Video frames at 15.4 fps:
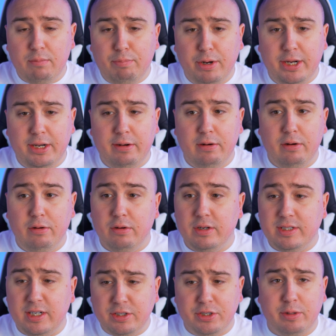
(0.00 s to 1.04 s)
But
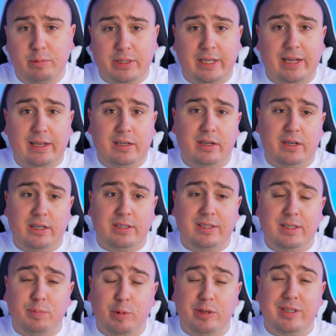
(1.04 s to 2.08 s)
essentially what they had done is
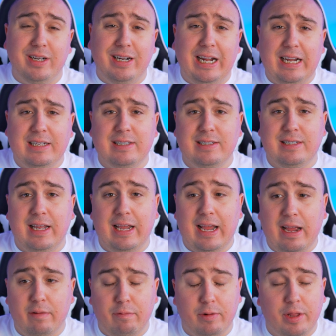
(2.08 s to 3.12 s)
this person had access
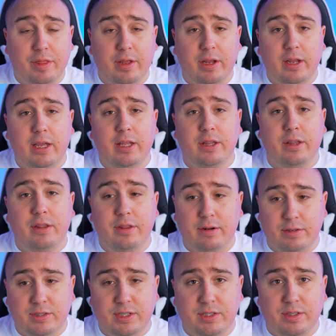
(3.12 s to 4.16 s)
to everything in
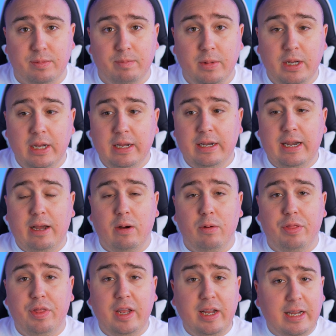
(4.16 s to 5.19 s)
their system.
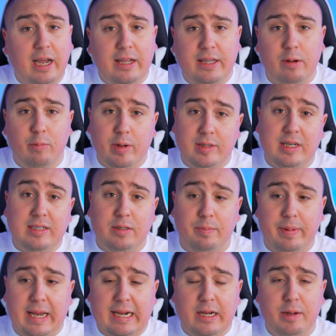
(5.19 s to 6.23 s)
Now, thank God that Wix has a
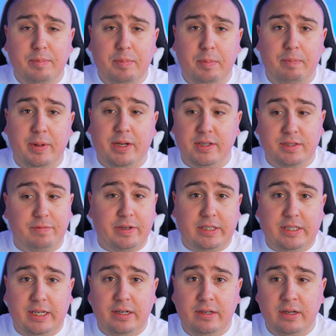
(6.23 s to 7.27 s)
backup, because if
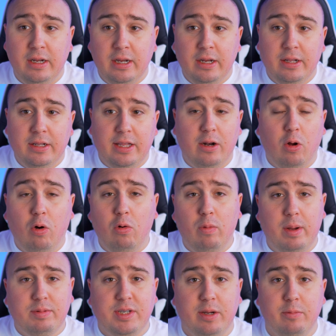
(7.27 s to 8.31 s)
it didn't, that whole
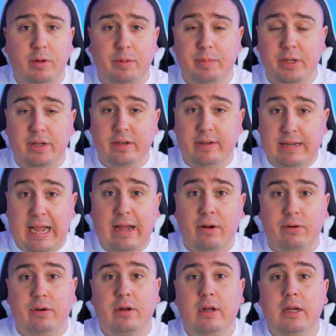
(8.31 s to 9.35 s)
website would have been
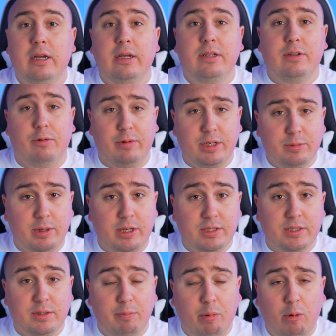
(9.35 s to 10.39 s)
down. The reason why
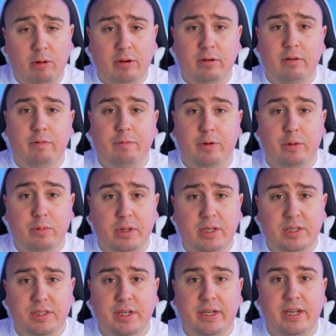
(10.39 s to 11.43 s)
this is important for you
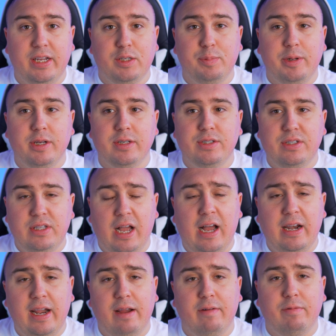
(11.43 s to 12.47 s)
listening is because
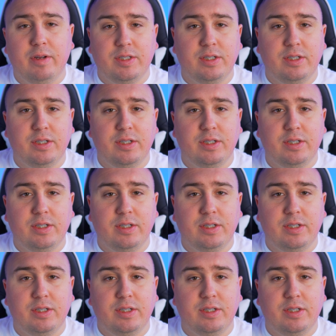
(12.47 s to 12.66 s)
not every